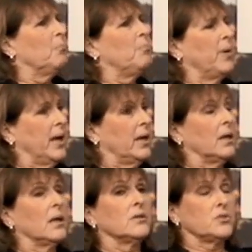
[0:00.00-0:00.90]
But
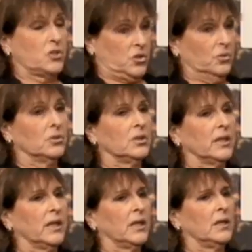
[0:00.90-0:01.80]

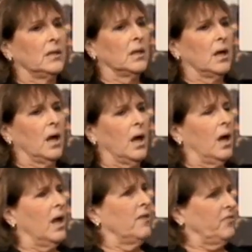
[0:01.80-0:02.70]
certainly,
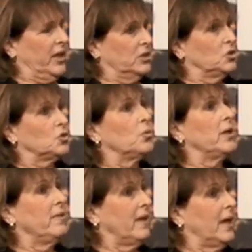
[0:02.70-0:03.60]
if I
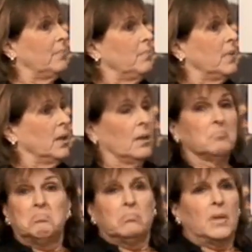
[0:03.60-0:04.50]
enjoy them,
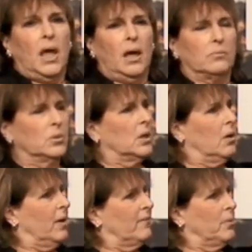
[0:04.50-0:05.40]
yeah, we'll
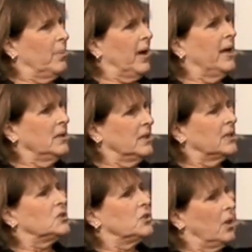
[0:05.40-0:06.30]
go have a bite and
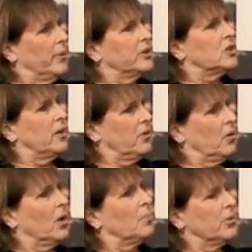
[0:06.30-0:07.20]
get to know each
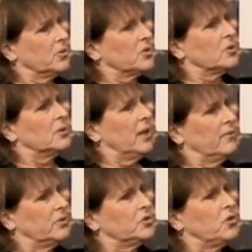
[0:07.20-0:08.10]
other on a personal
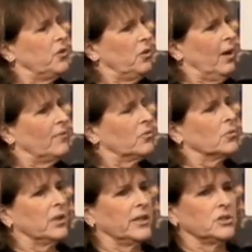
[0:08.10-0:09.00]
level so that you have a
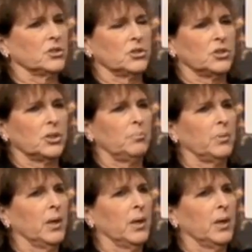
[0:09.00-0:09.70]
relationship.